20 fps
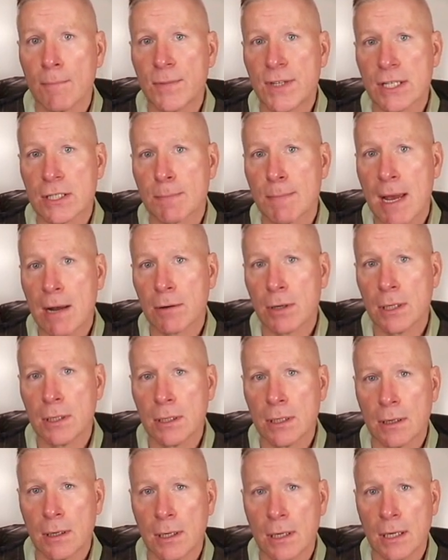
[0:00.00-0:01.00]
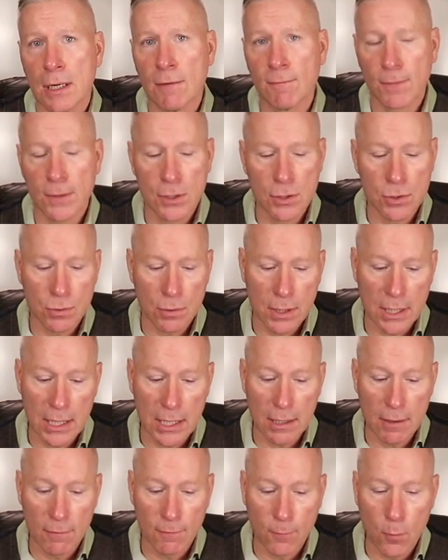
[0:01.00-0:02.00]
dismounted
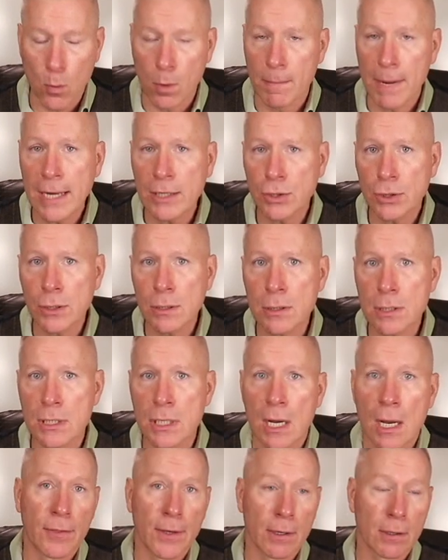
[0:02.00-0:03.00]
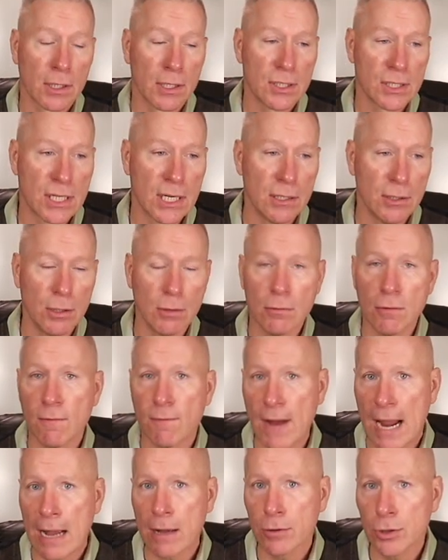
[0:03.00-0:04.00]
infantry formations, their continued
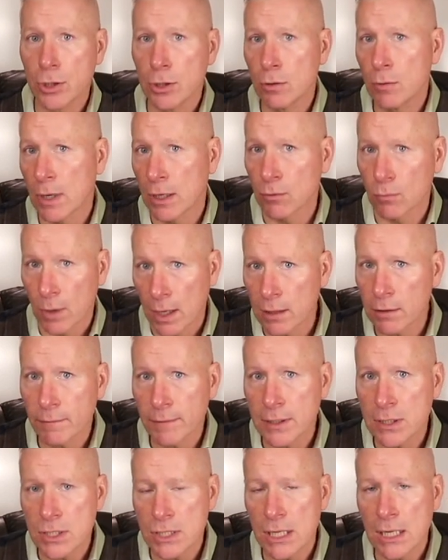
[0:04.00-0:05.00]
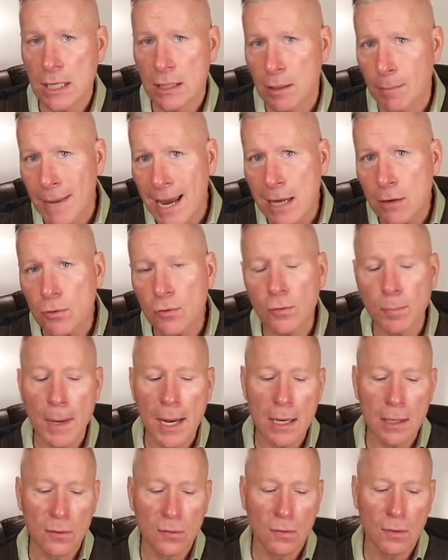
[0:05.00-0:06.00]
value and relevancy in the battle
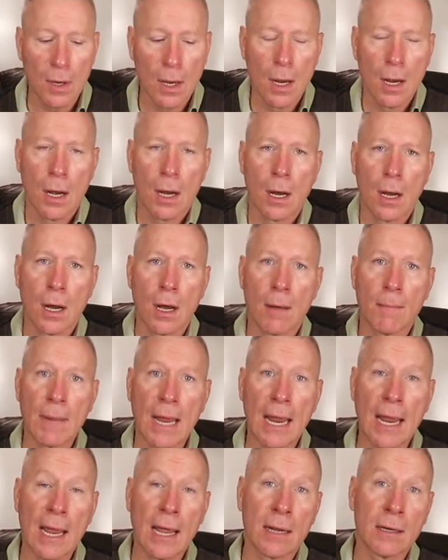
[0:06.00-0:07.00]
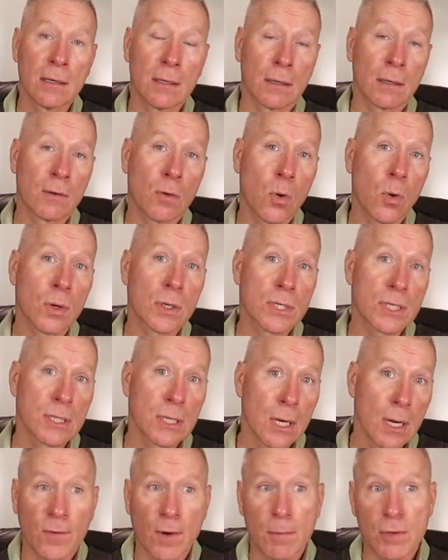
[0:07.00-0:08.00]
space, and of
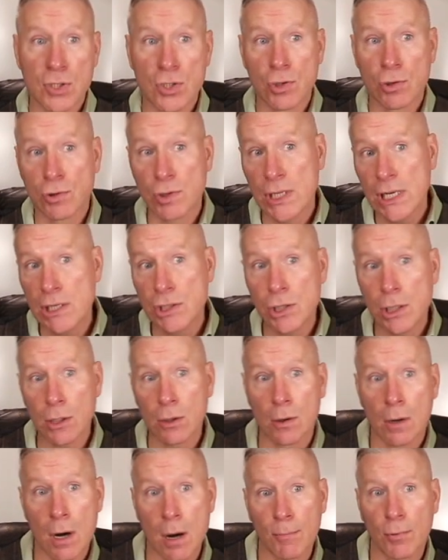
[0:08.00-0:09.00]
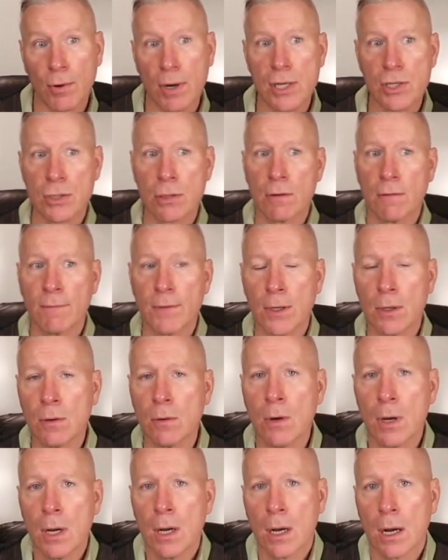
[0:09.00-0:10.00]
course, from a strategic or operational view,